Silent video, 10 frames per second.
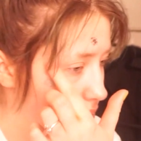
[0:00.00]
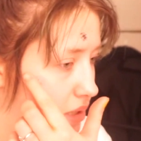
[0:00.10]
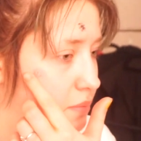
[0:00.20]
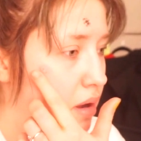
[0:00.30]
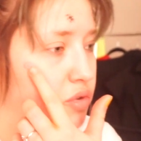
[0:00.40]

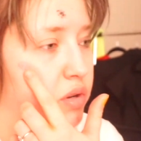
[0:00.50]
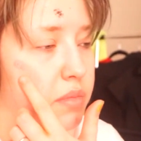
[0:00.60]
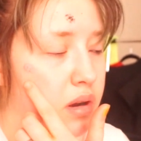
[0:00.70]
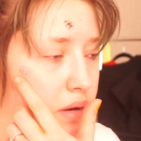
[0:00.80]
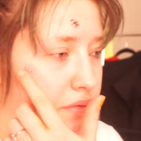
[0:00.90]
my spot
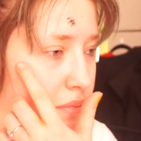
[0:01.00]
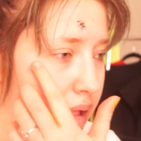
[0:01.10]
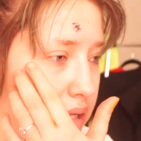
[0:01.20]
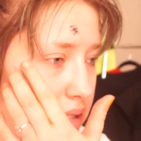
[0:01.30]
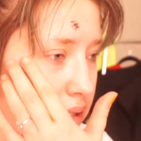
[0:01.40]
treatment on from
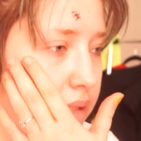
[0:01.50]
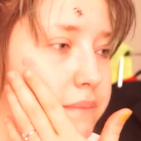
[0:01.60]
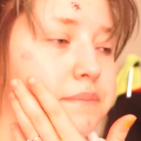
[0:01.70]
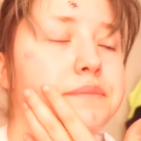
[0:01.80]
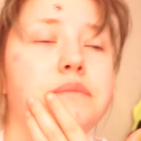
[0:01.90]
last
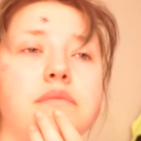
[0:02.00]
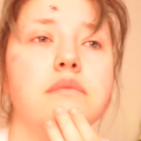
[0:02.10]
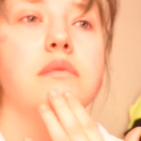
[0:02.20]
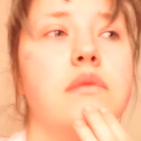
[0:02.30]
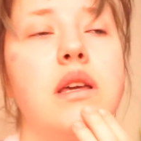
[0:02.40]
night.
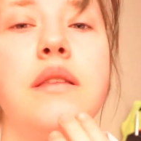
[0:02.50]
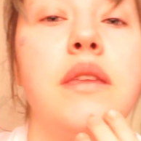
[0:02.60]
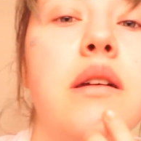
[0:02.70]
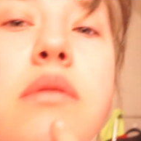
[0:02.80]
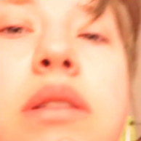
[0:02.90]
And
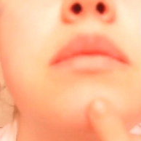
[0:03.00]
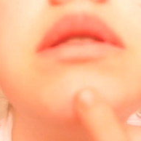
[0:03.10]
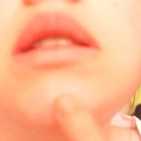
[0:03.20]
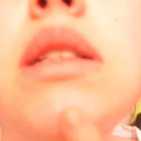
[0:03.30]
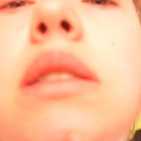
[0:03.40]
then I woke up
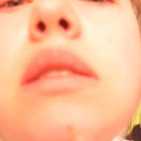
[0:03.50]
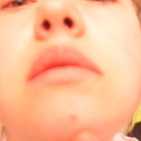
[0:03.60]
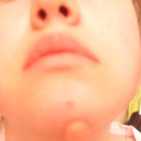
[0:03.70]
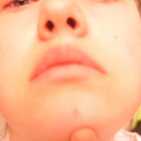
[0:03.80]
with this,